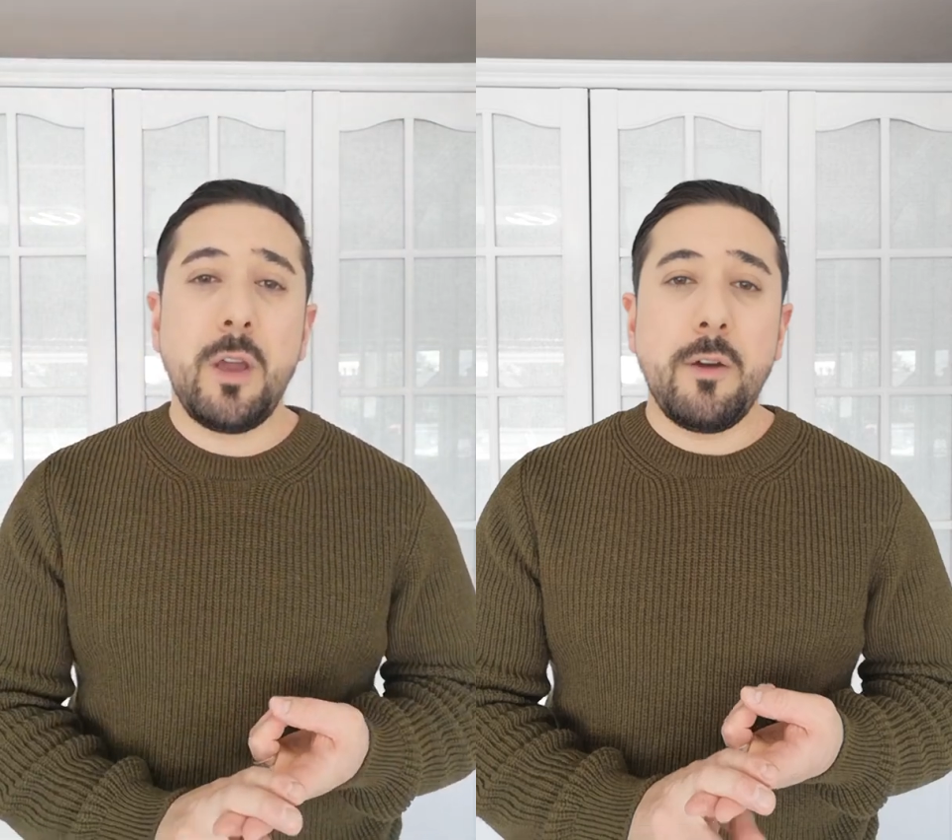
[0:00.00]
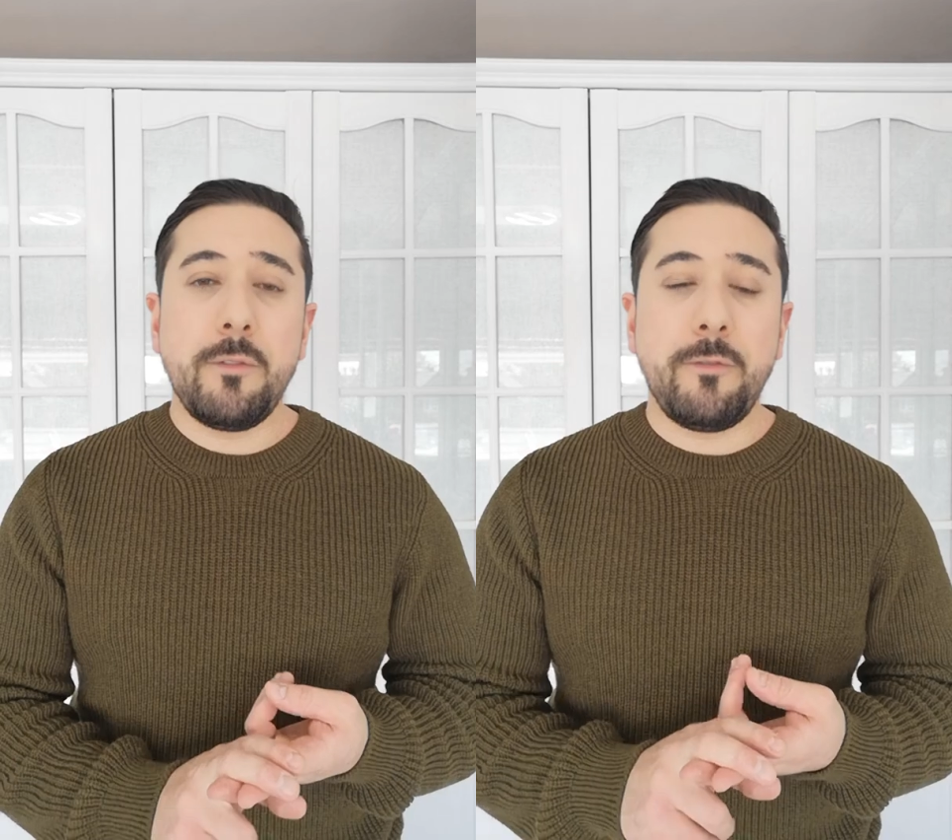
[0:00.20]

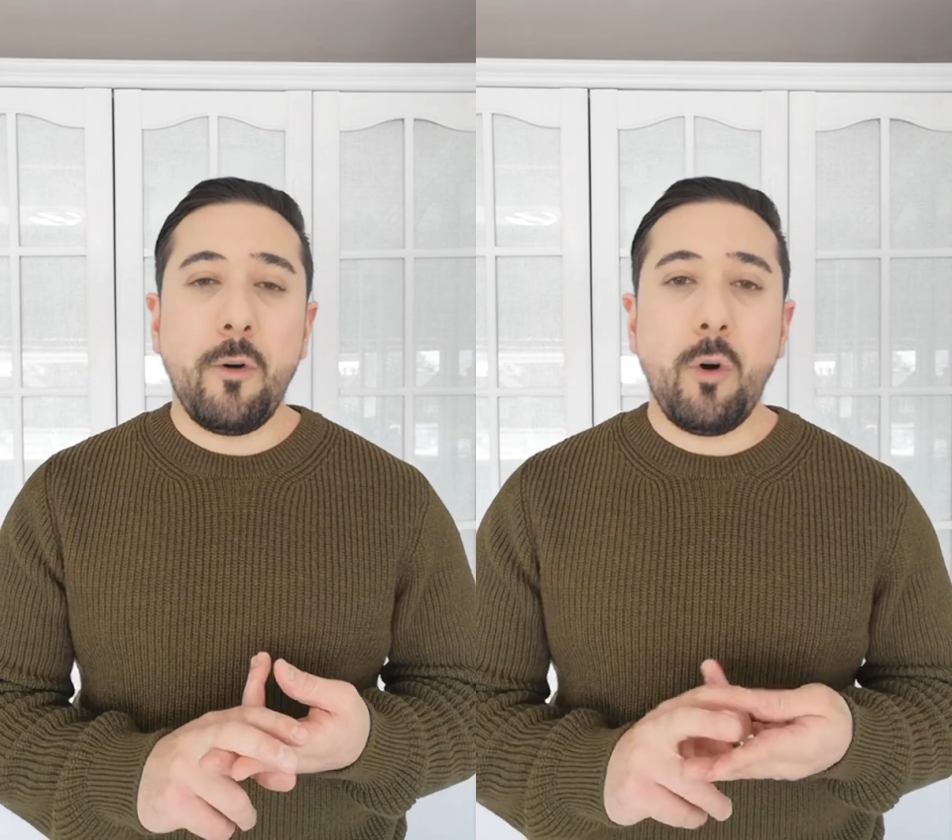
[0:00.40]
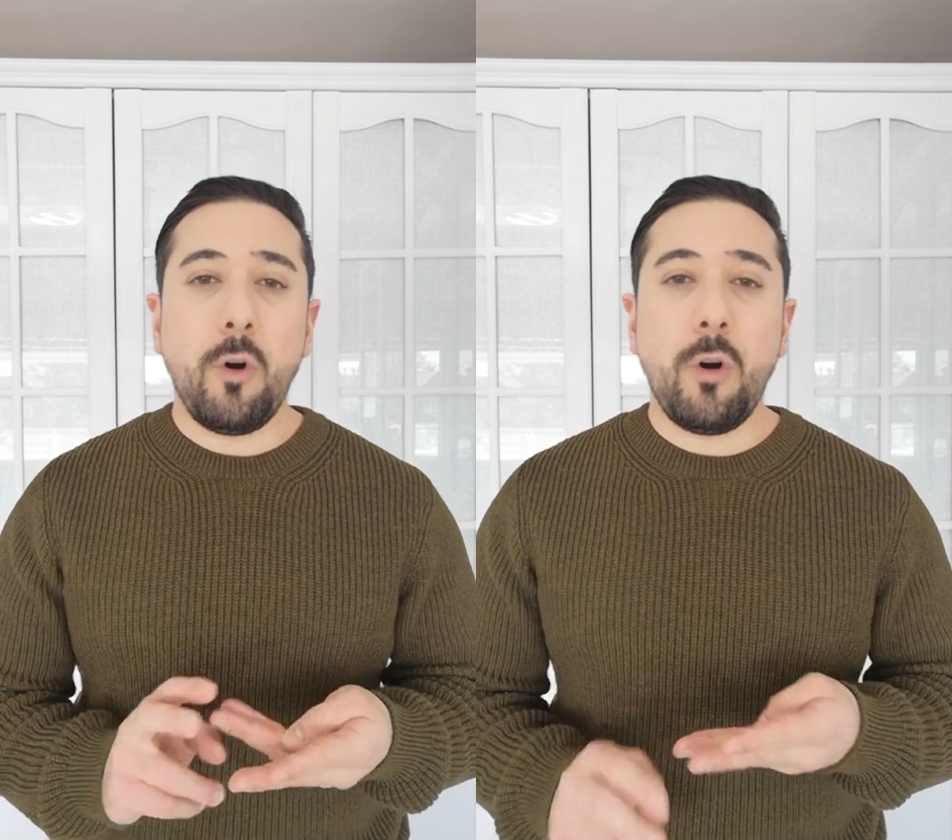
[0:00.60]

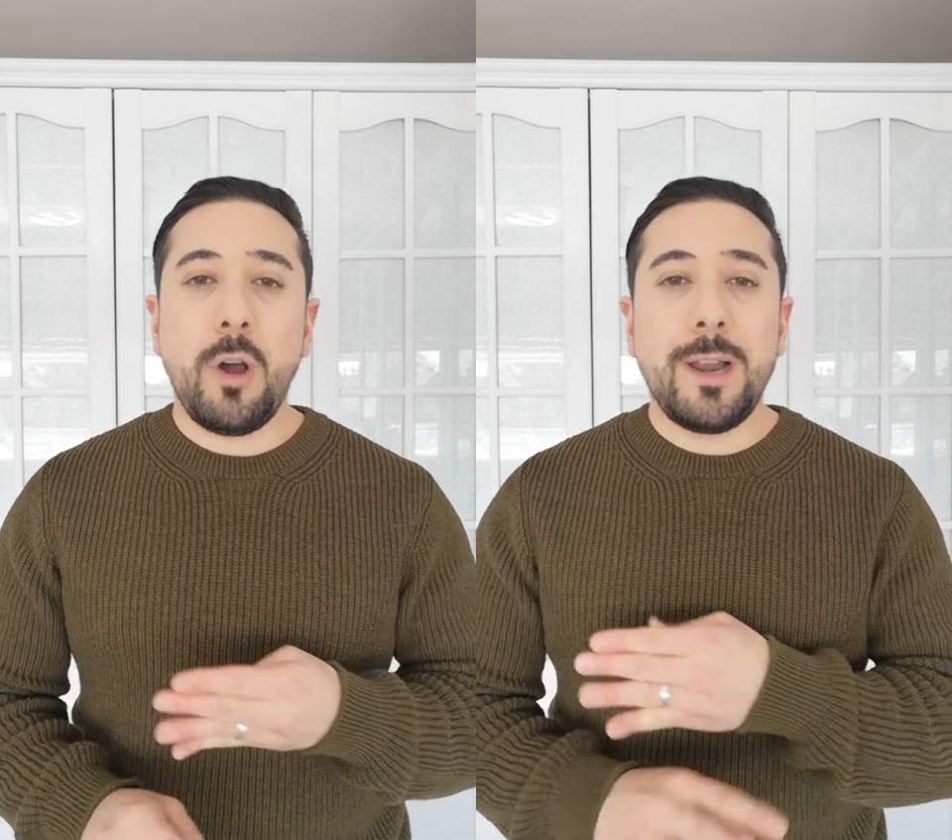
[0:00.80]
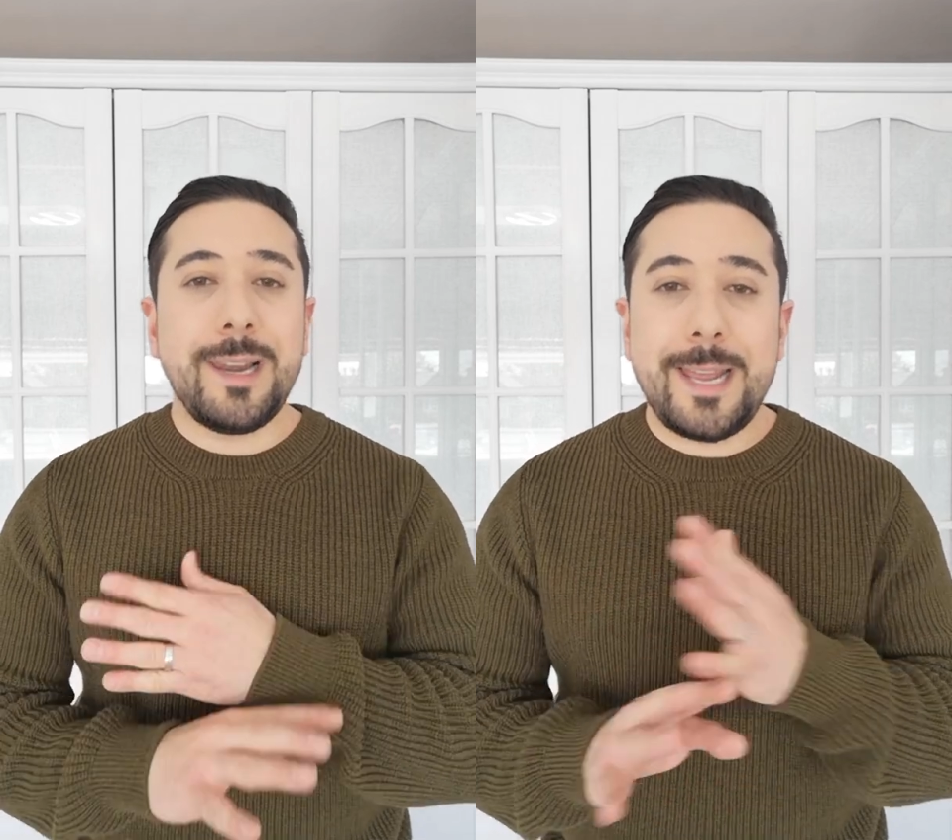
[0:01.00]
for
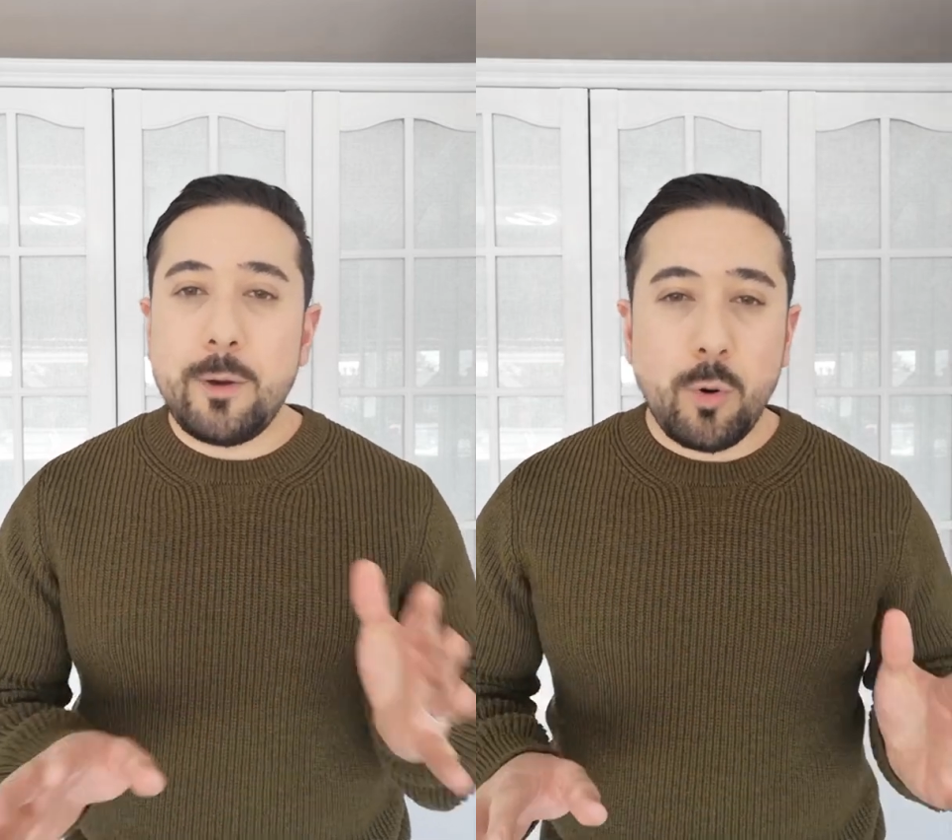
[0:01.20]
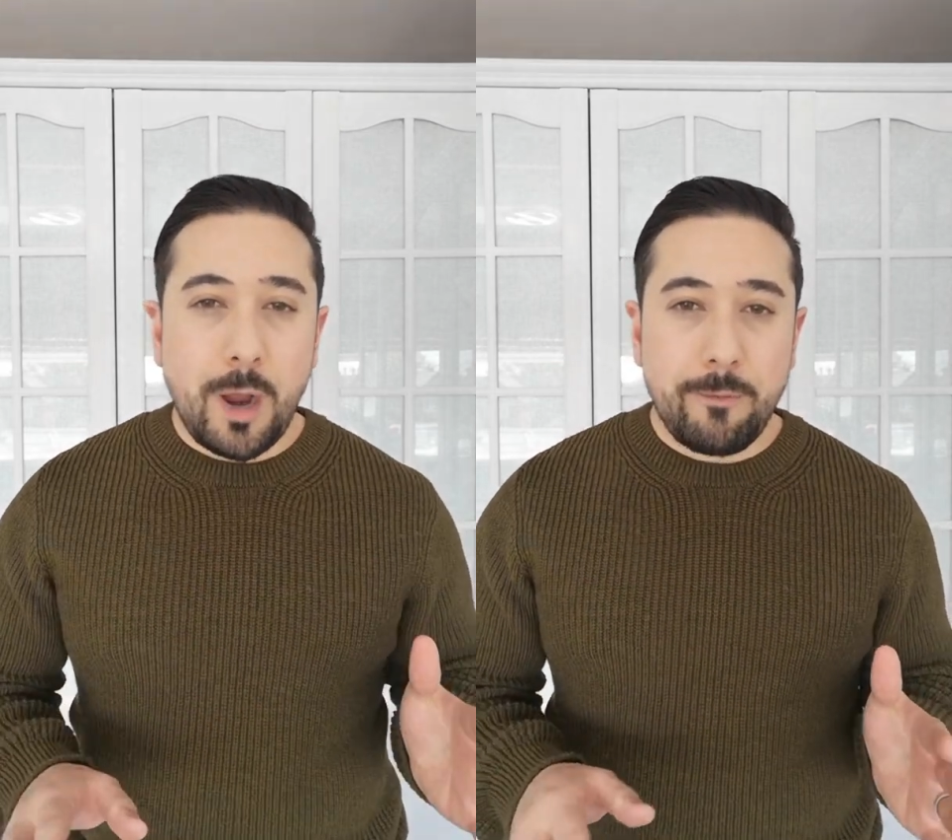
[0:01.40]

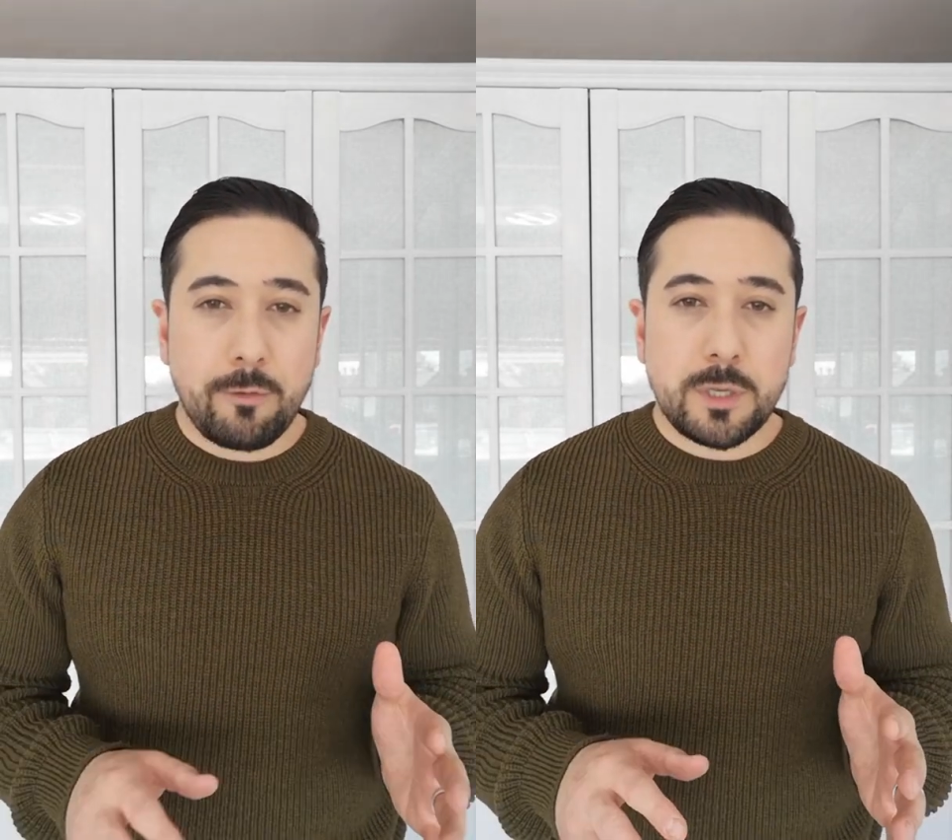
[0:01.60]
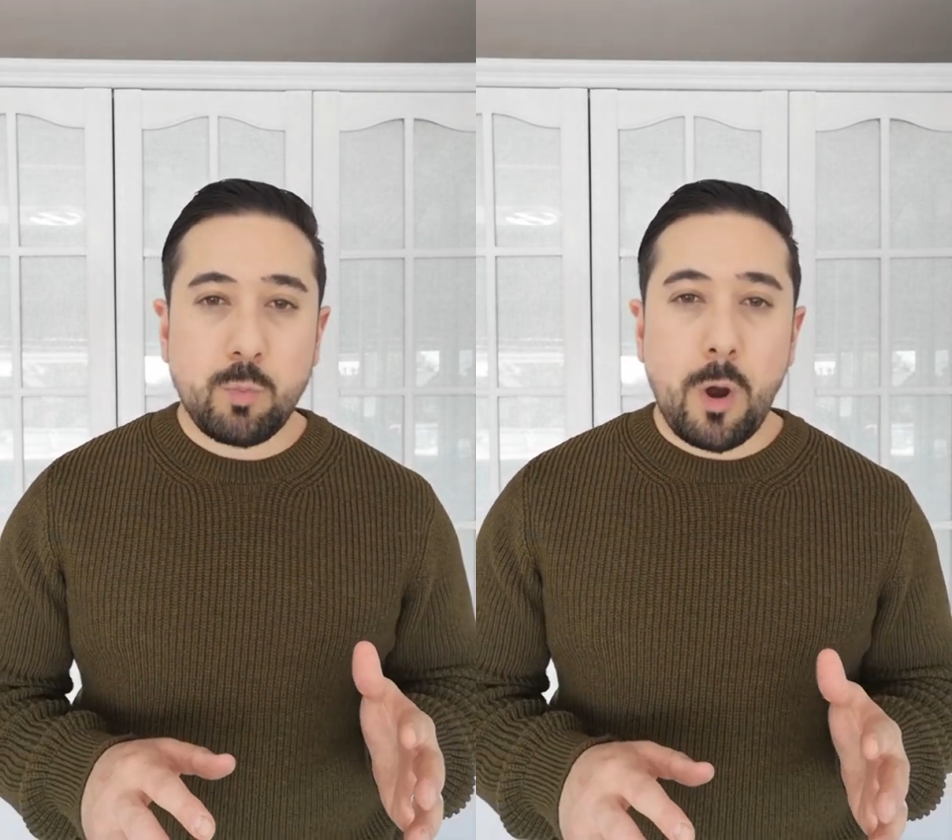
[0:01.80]
legal
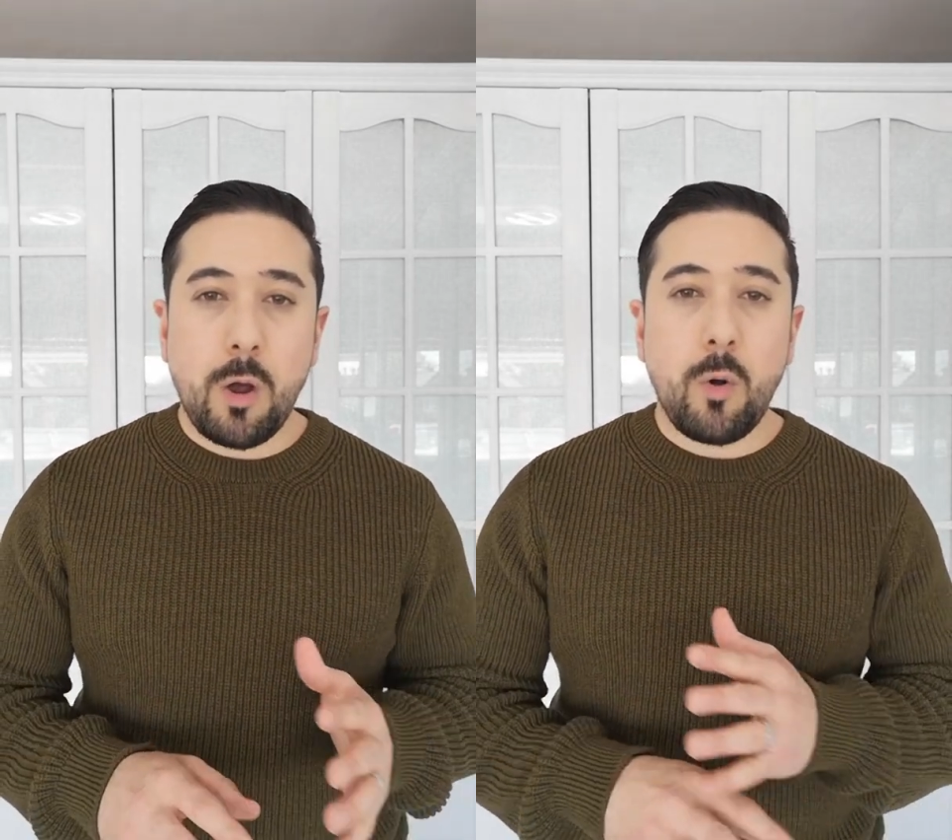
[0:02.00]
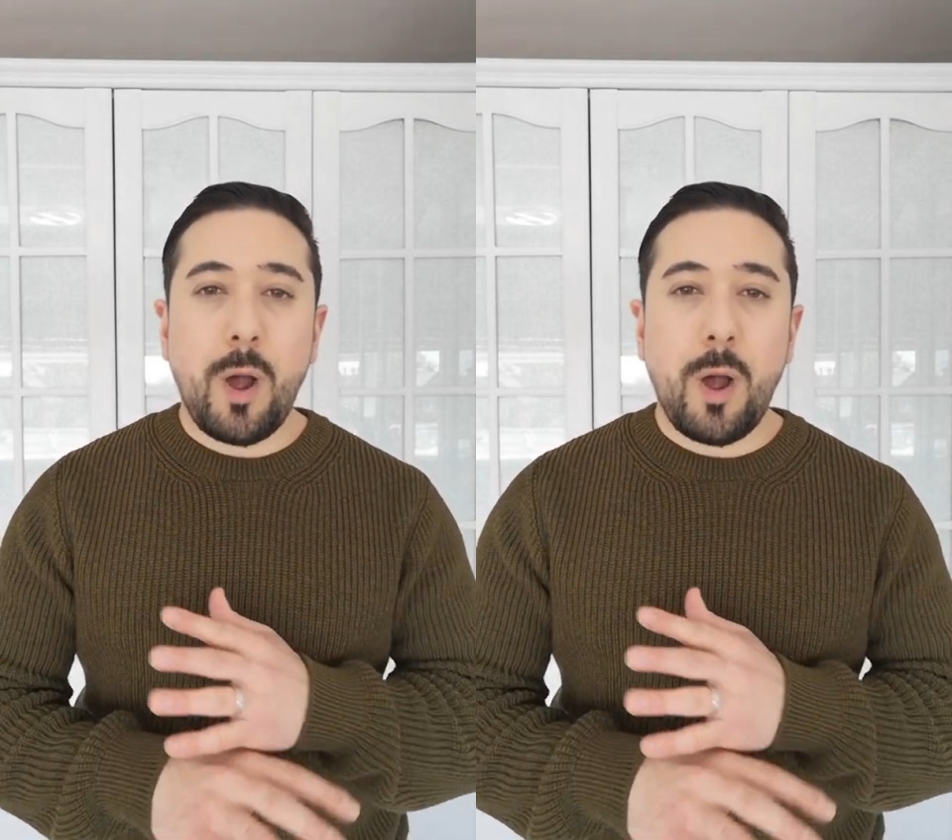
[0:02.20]
cover as well,